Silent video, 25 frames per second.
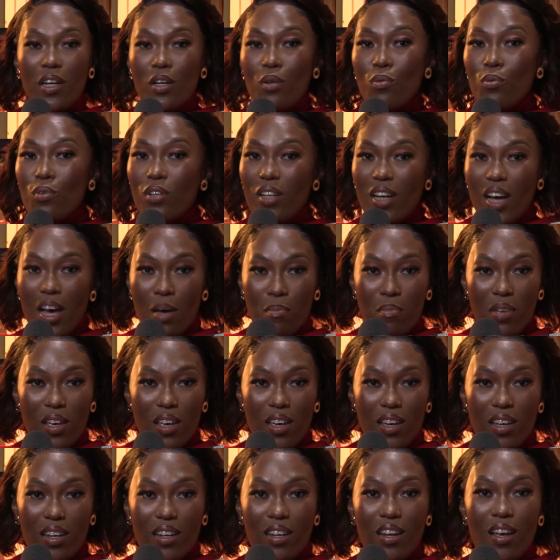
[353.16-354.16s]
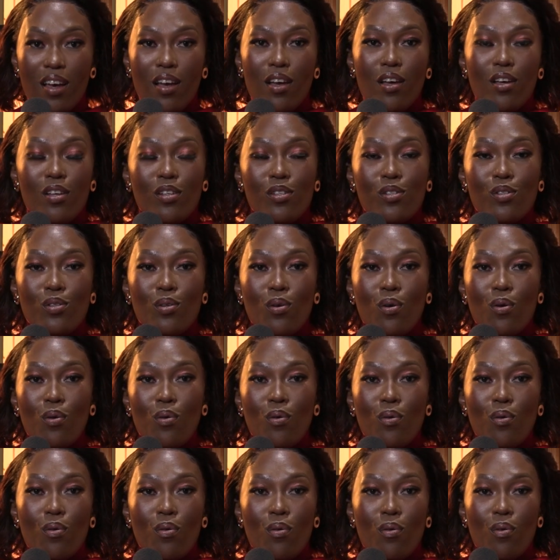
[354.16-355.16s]
money would come in.
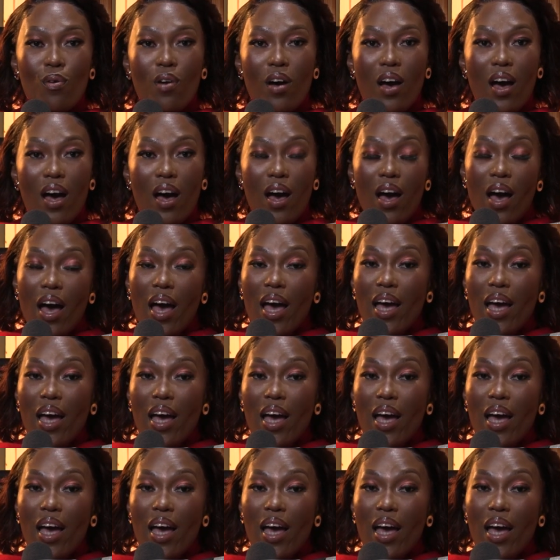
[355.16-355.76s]
So I